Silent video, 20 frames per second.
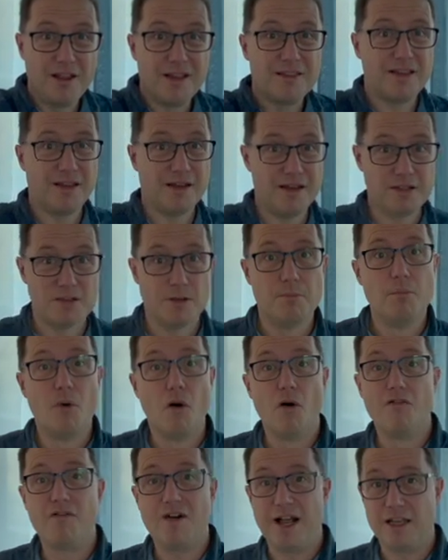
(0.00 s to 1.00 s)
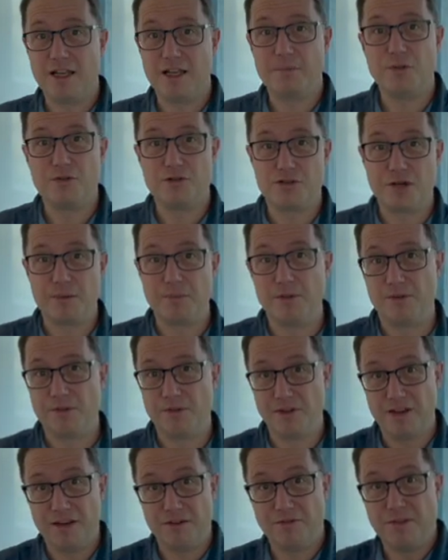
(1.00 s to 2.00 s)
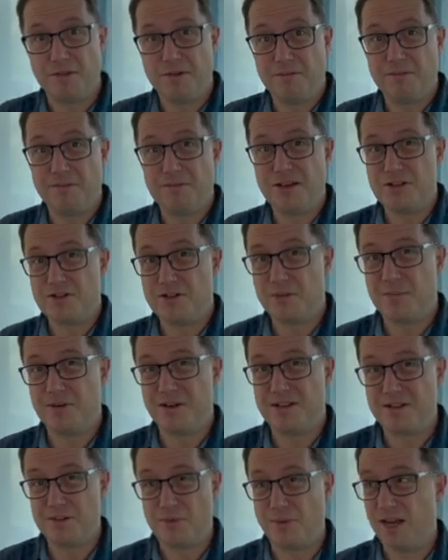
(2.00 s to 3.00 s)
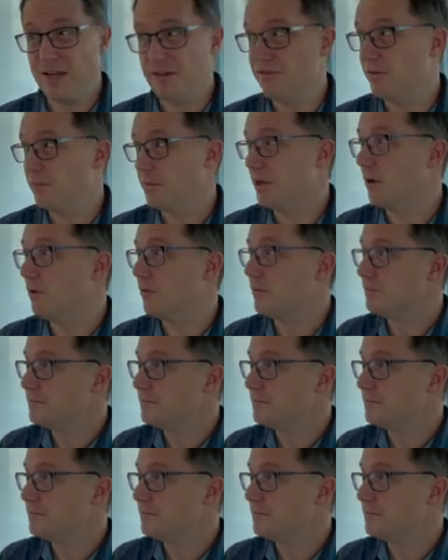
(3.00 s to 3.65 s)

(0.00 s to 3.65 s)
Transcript: then it's a more valuable dribble than if the dribble is away from goal.